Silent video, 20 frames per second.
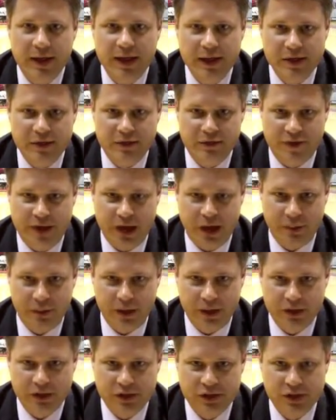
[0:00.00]
His
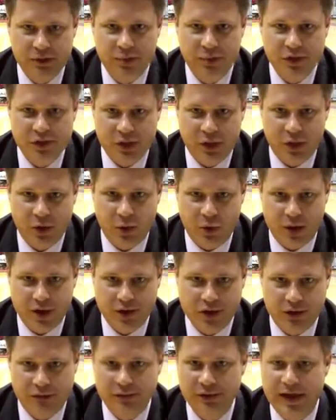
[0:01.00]
availability was in
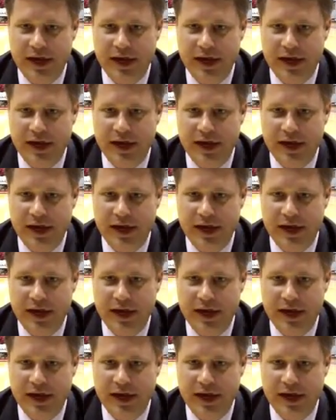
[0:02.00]
question.